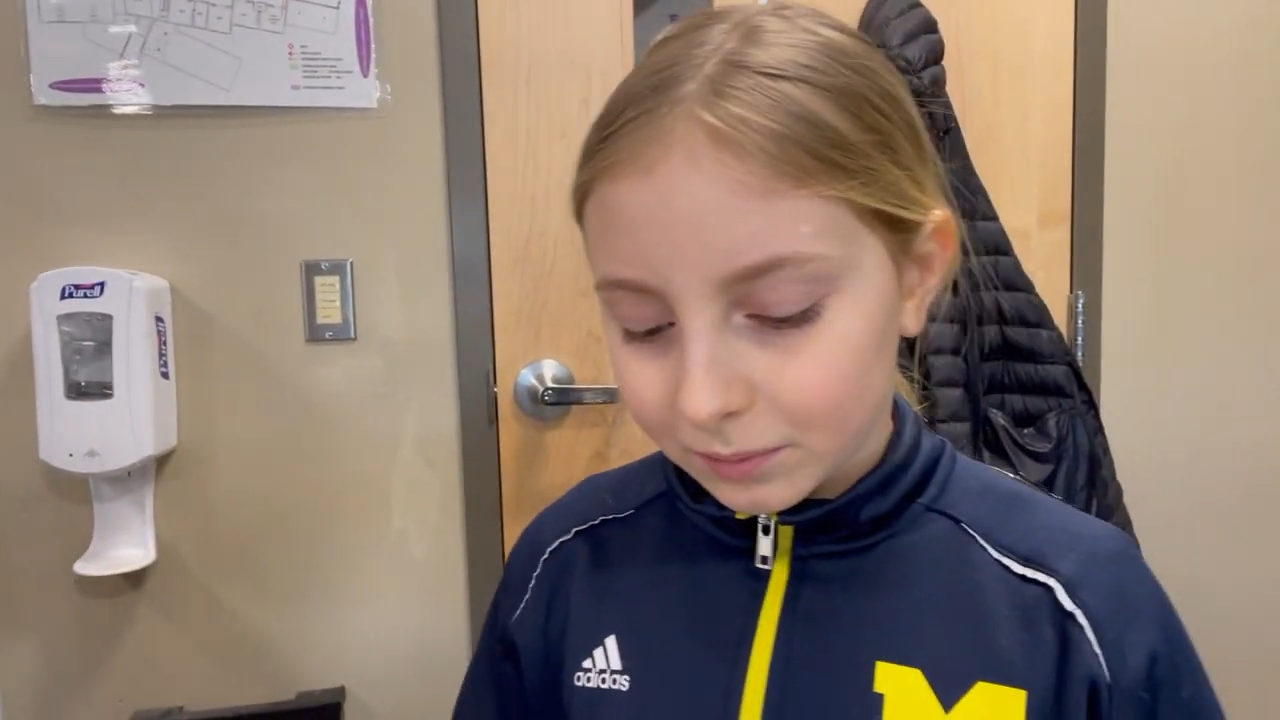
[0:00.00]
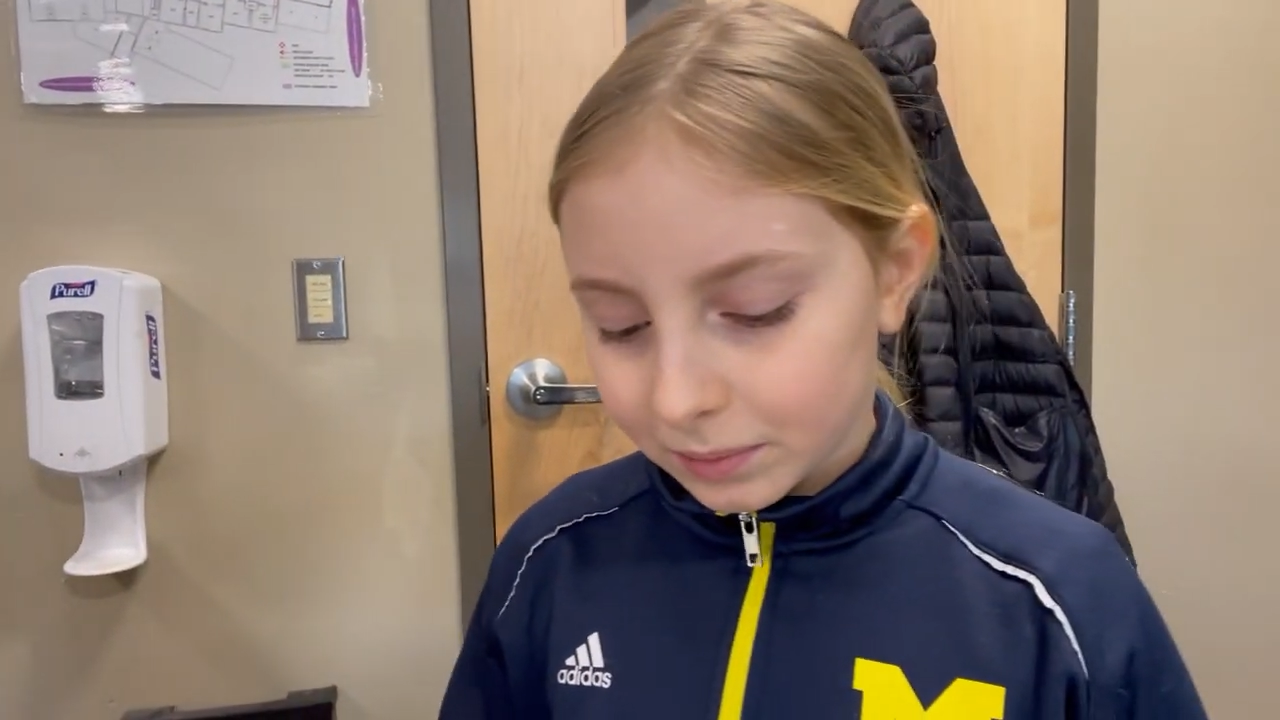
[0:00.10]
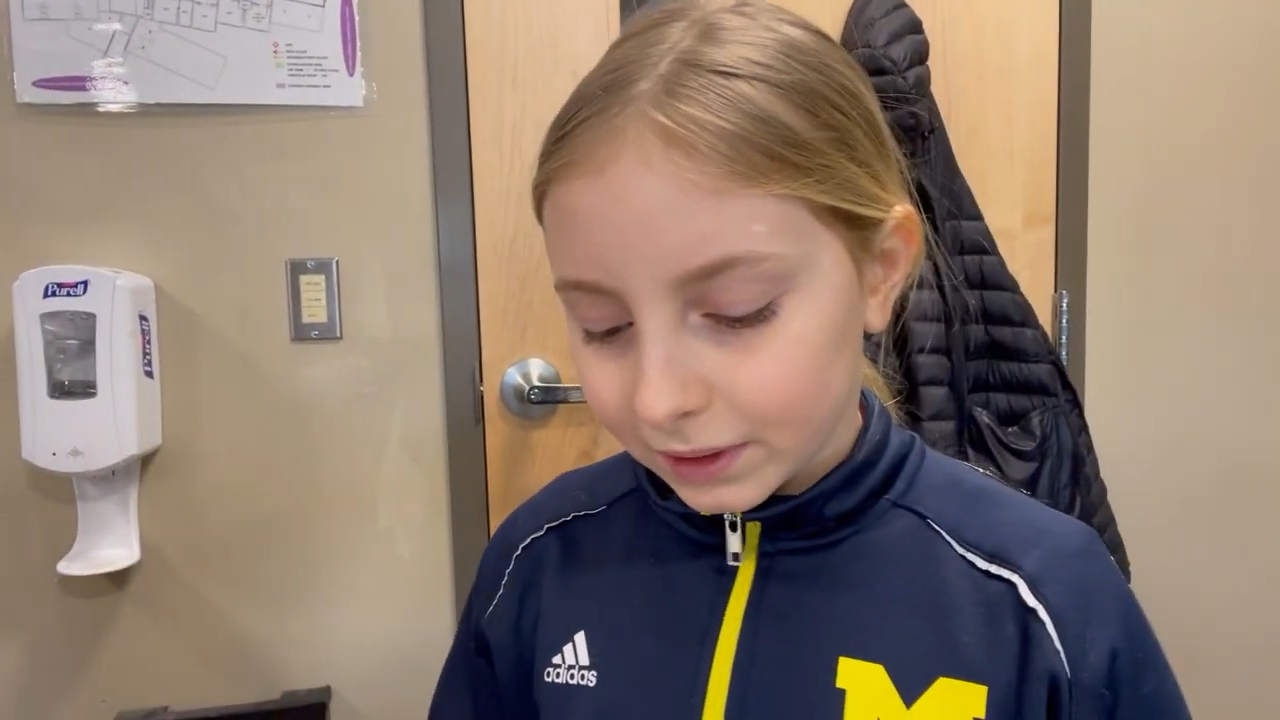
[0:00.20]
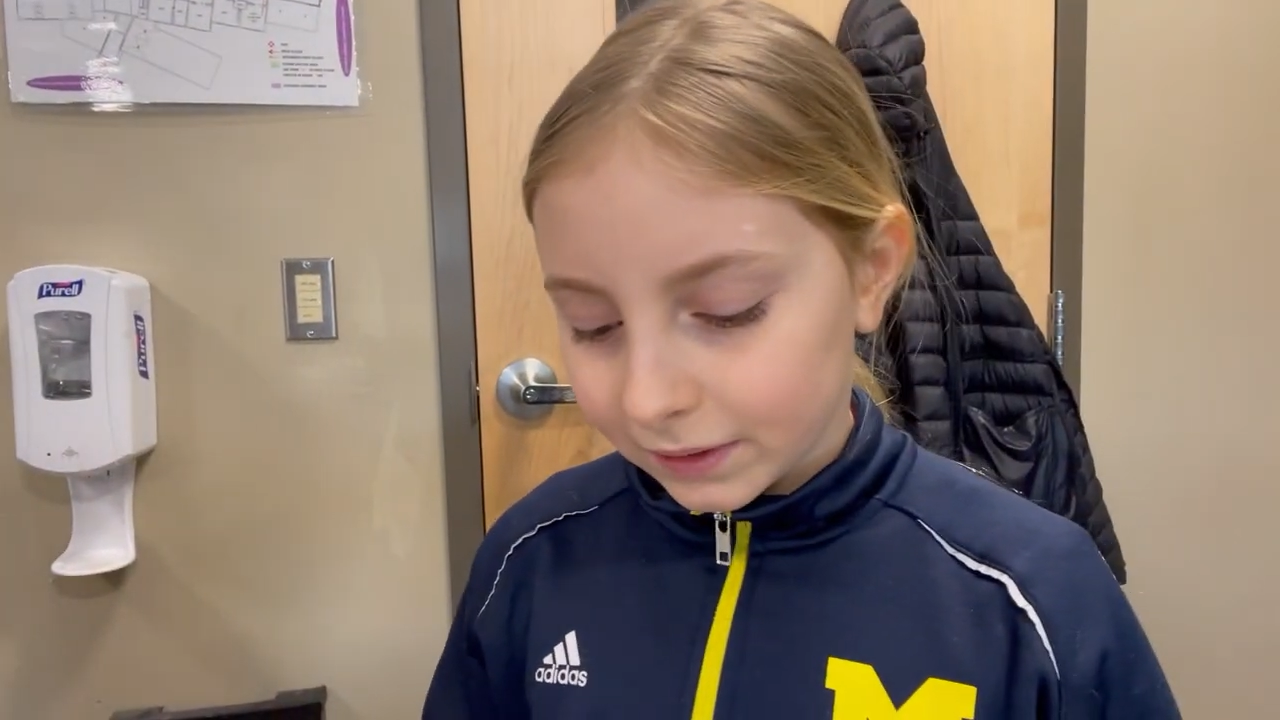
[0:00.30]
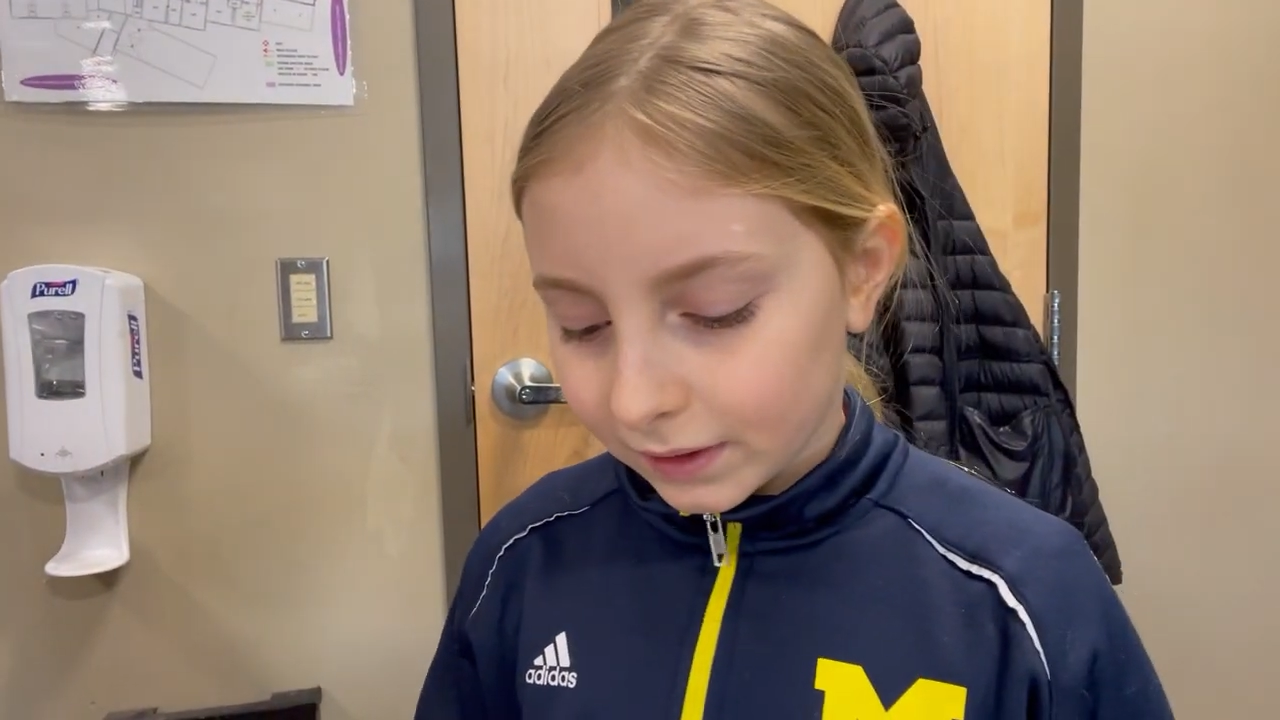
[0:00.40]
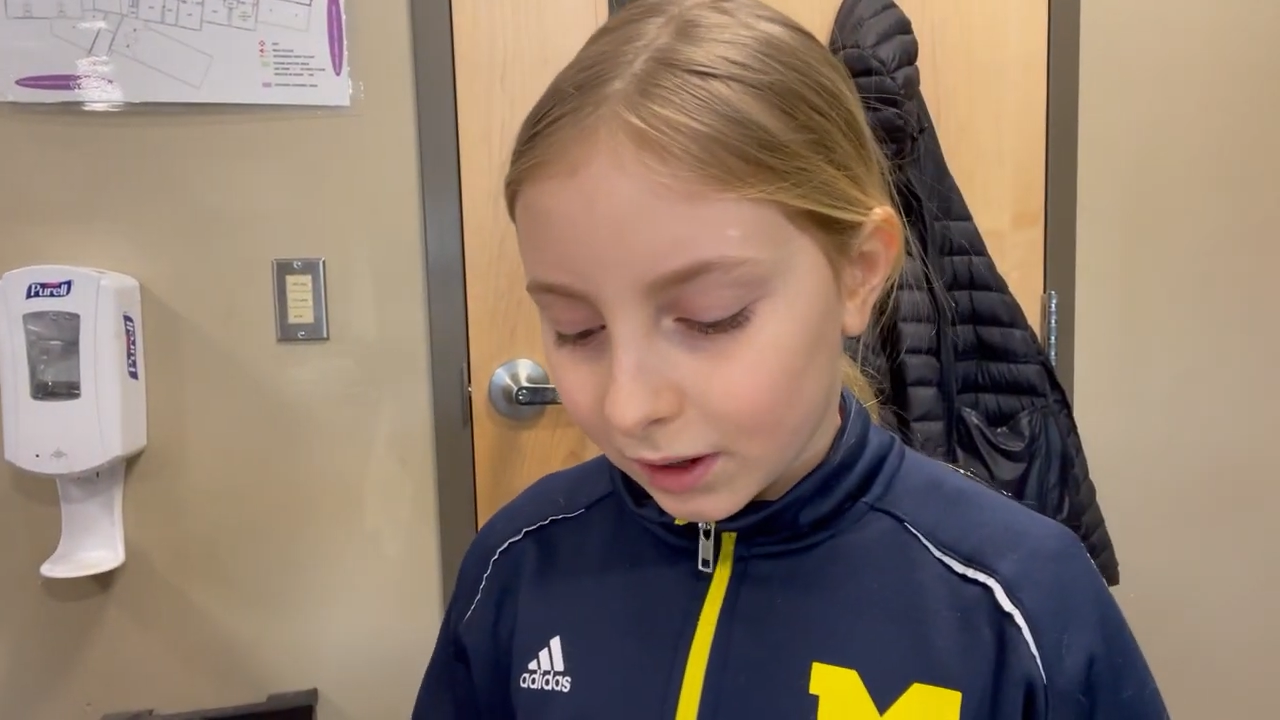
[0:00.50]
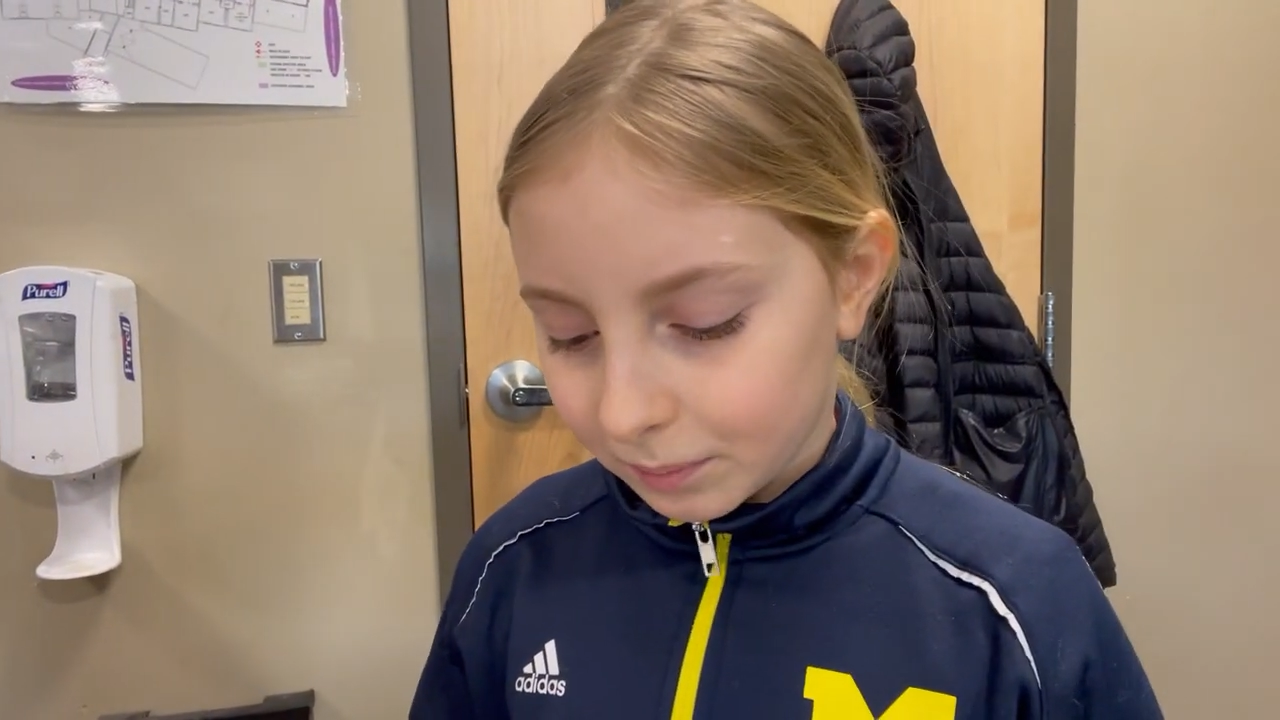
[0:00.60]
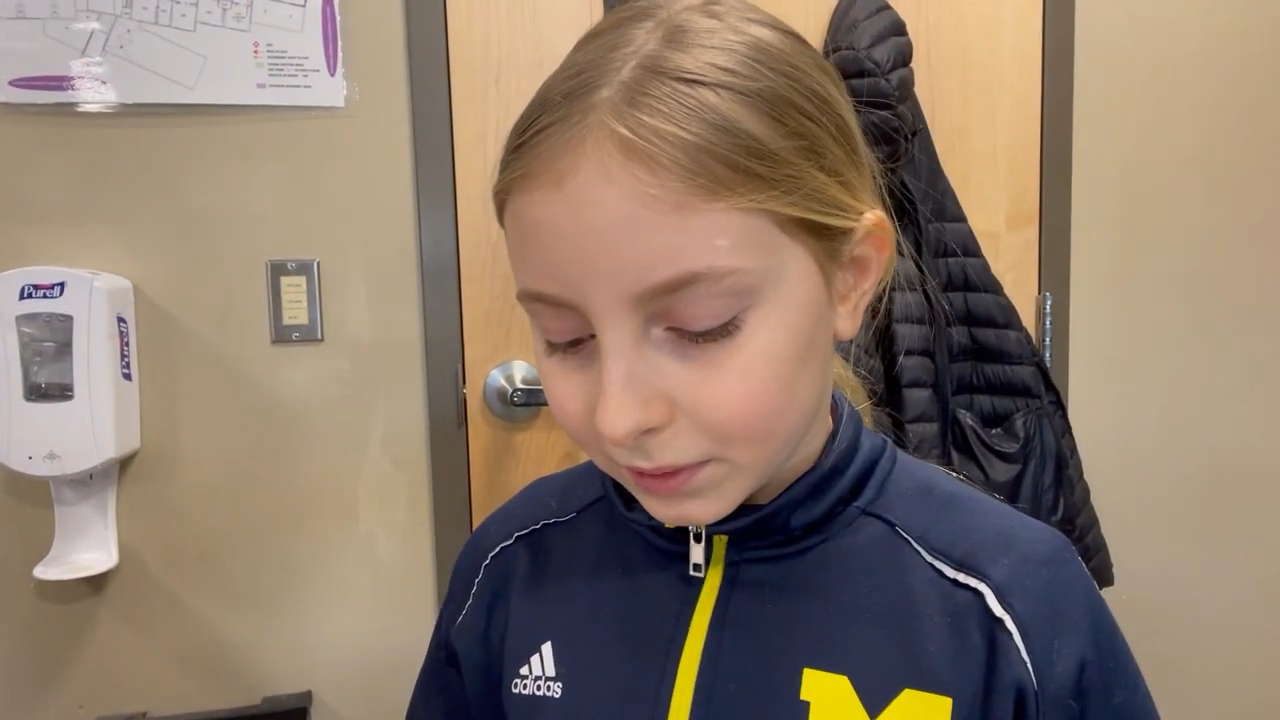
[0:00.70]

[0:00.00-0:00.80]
and please help